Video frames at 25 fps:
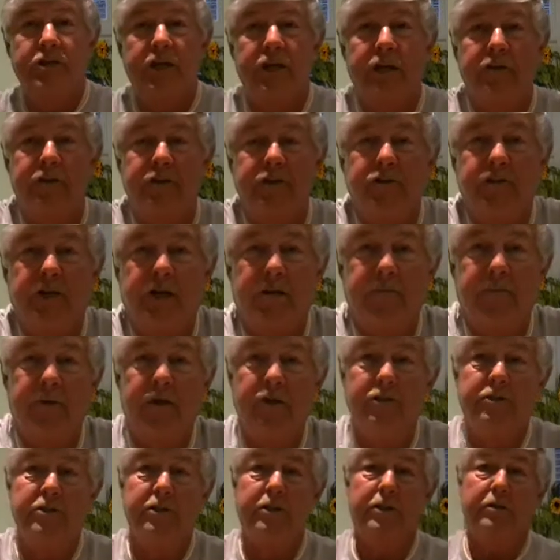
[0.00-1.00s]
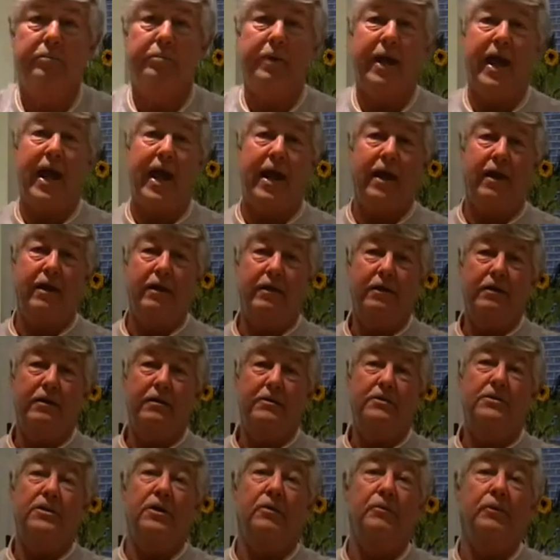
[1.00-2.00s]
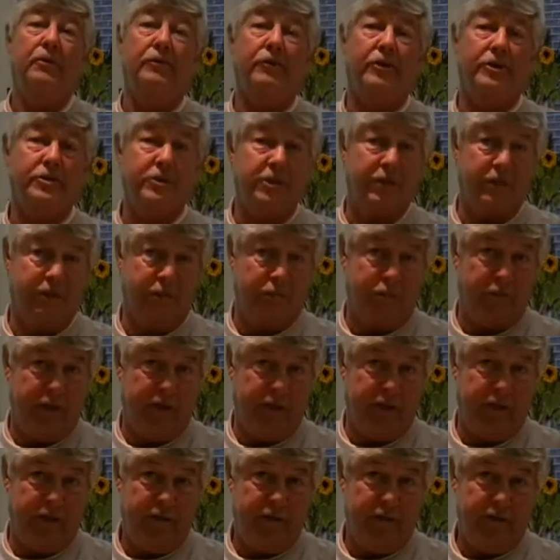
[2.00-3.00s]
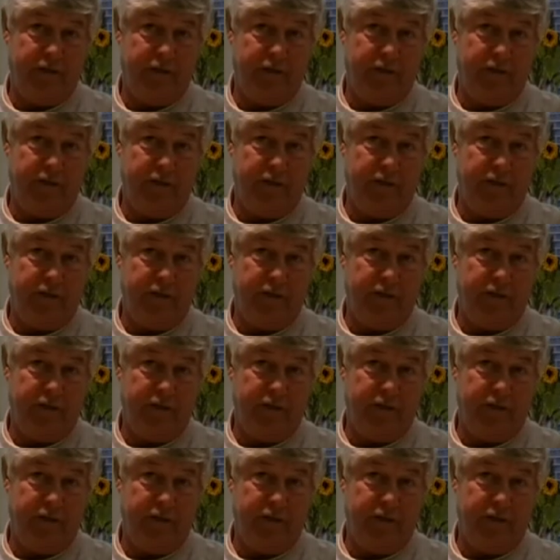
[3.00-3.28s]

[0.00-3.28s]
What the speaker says: Ruggieri dragged my shirt back so Marotta could win.